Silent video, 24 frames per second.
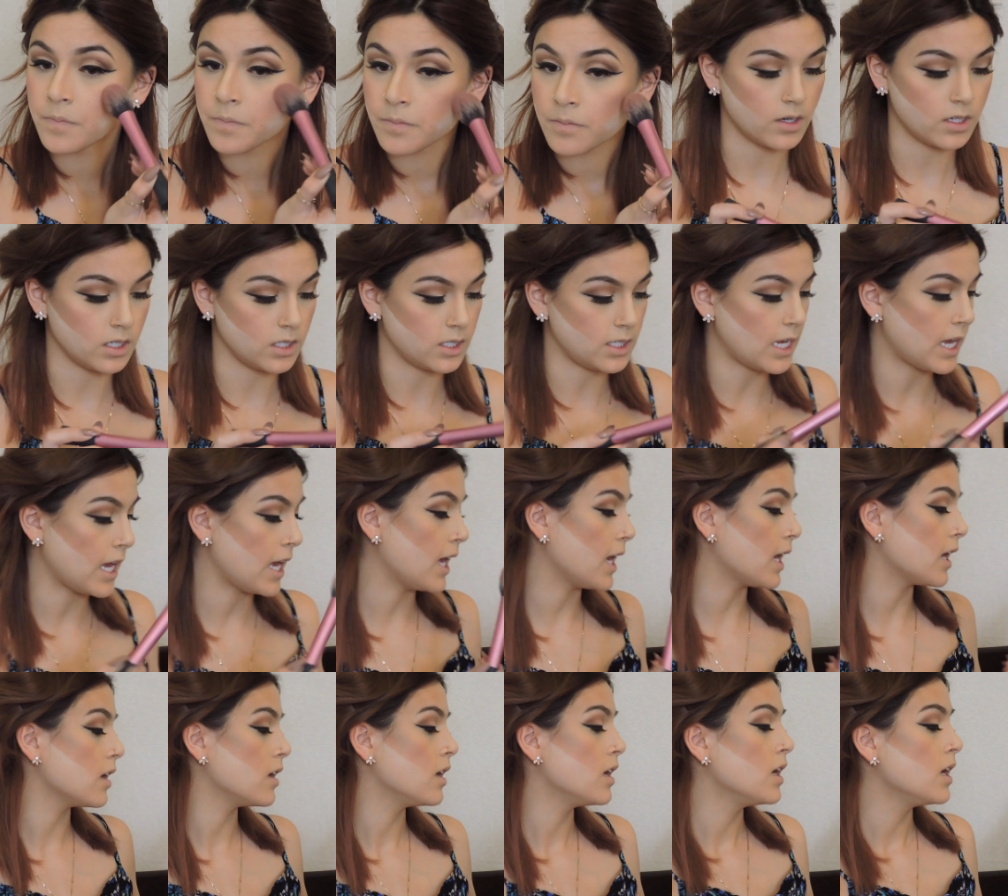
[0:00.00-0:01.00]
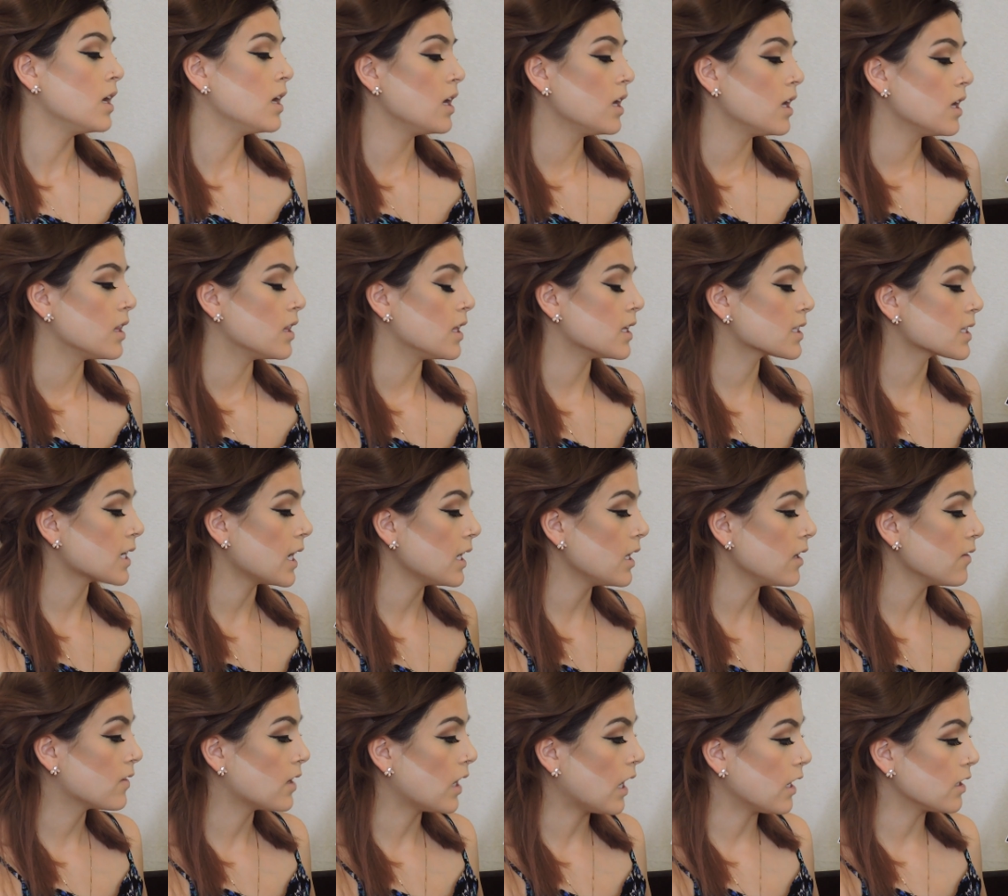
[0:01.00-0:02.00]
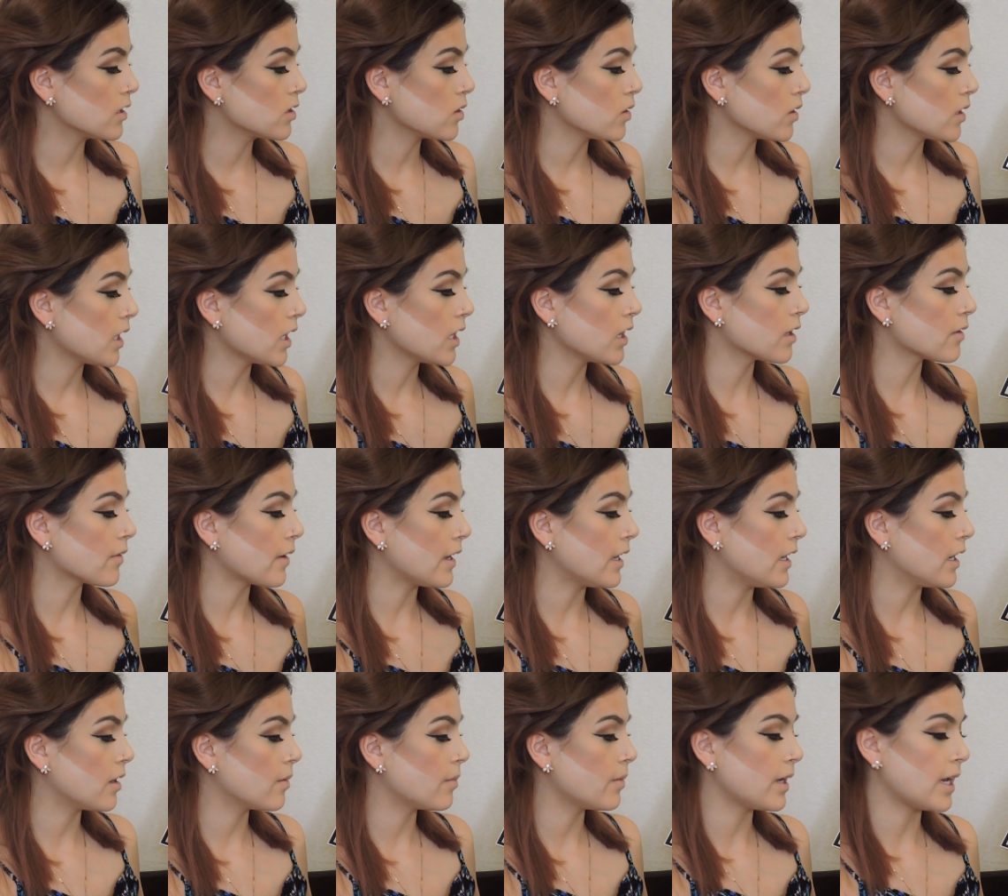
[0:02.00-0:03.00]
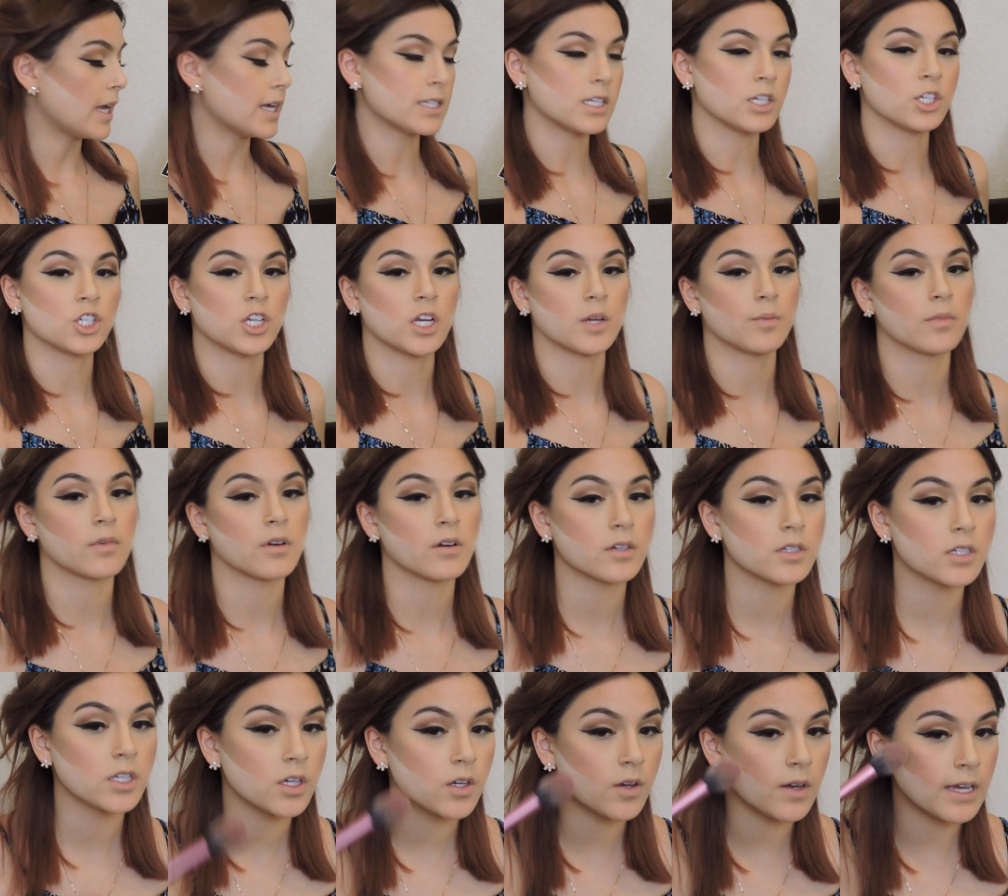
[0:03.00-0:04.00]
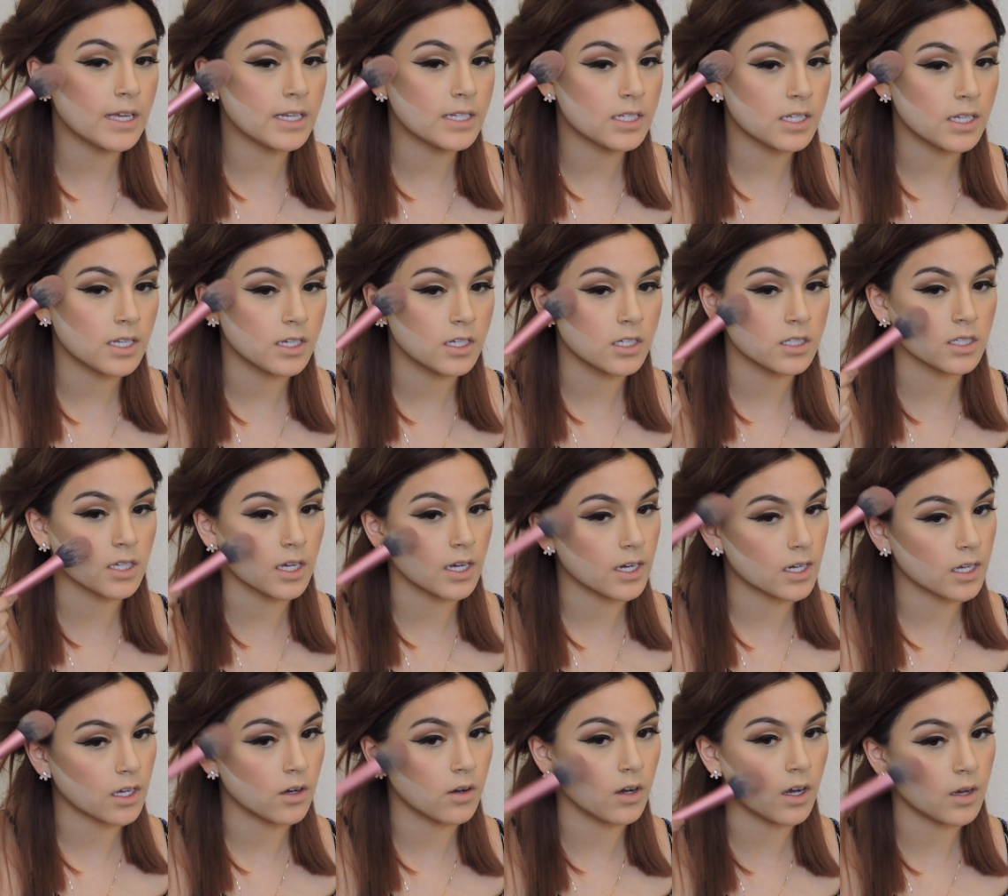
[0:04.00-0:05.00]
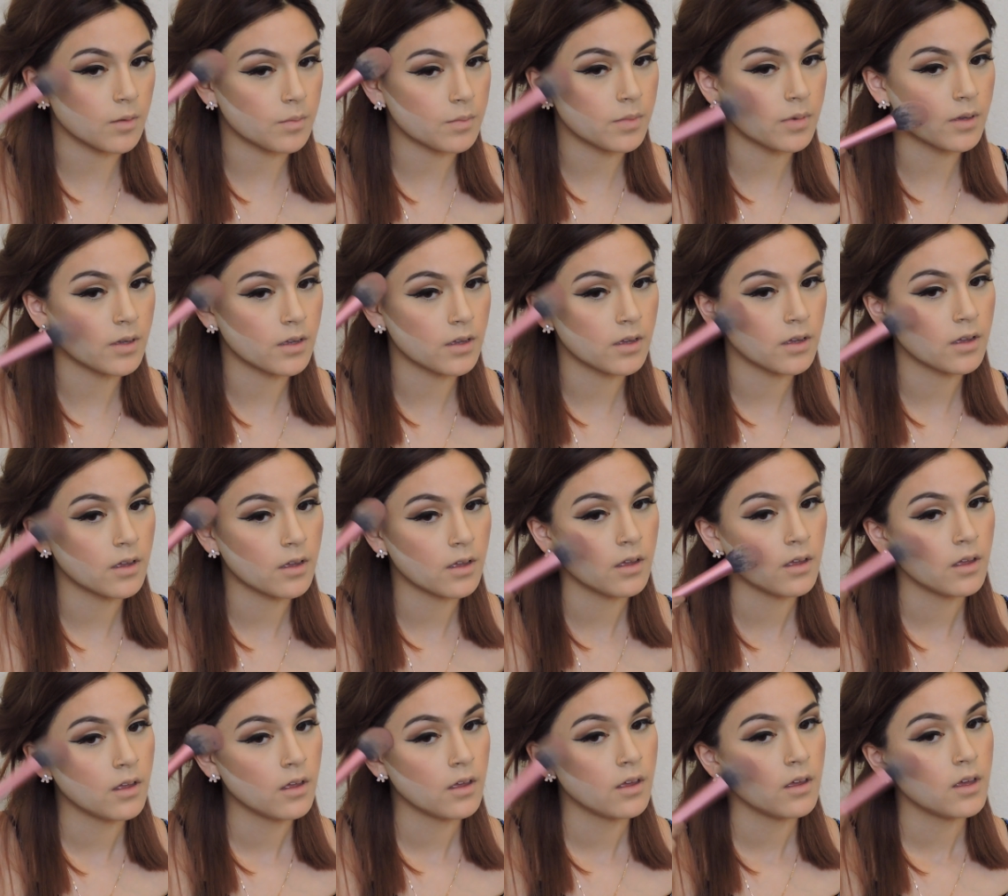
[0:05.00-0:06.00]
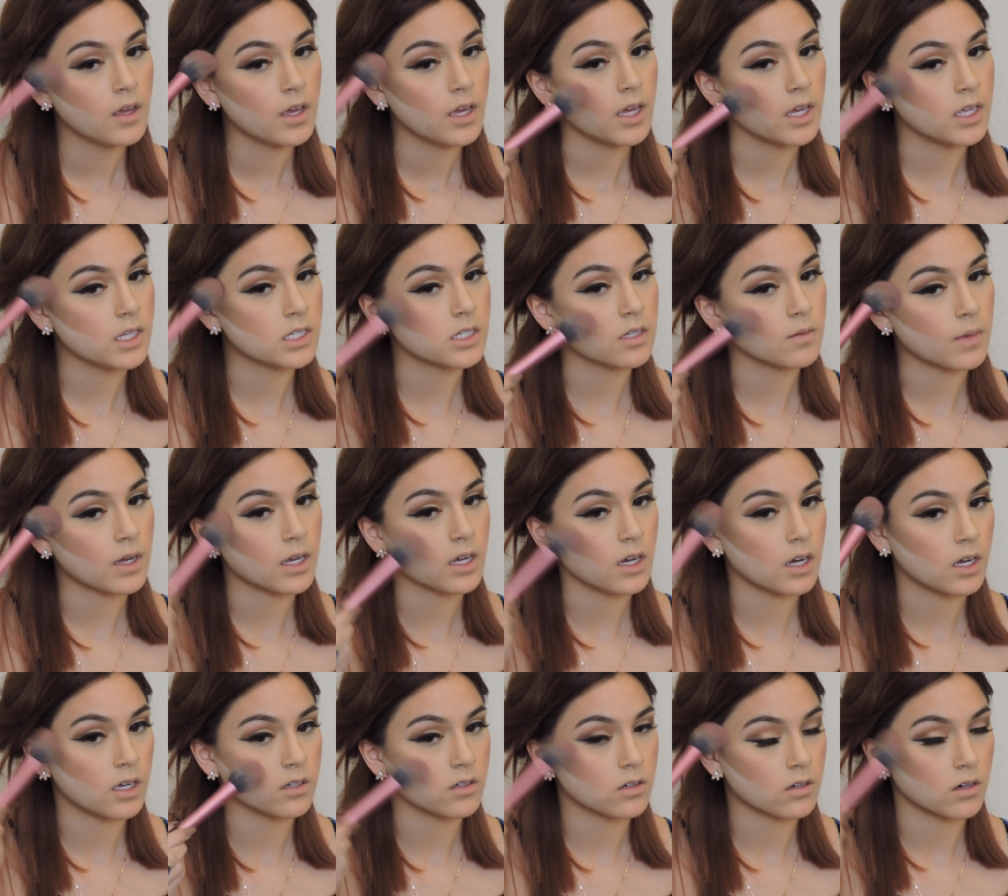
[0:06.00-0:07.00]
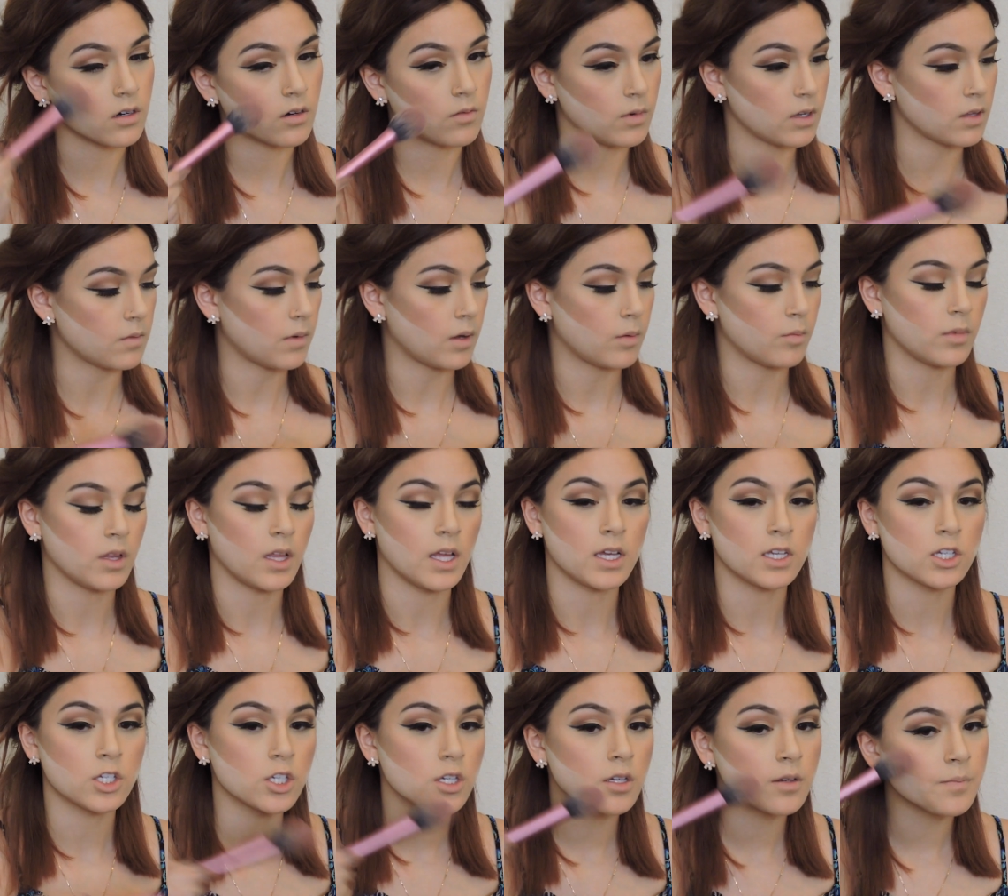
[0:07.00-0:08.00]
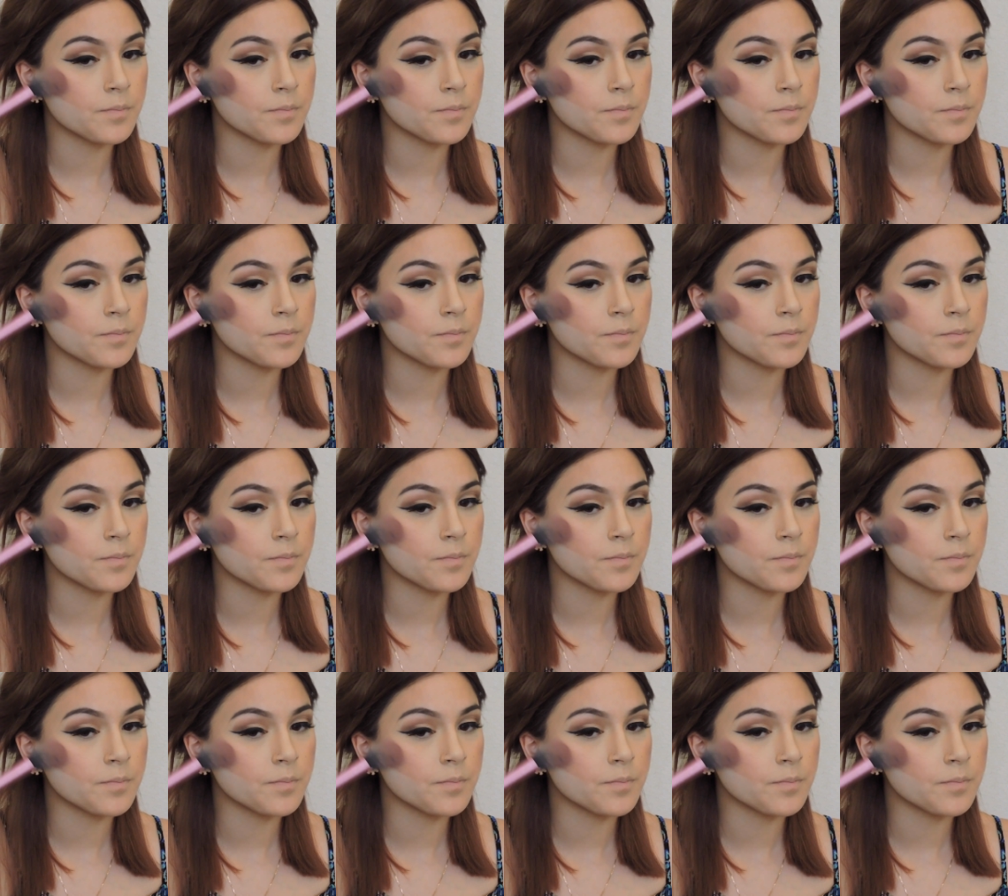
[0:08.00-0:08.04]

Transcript: I'm gonna take this kind of contour color right here, but it has a shimmer to it, and just kind of go up into my contour with my blush.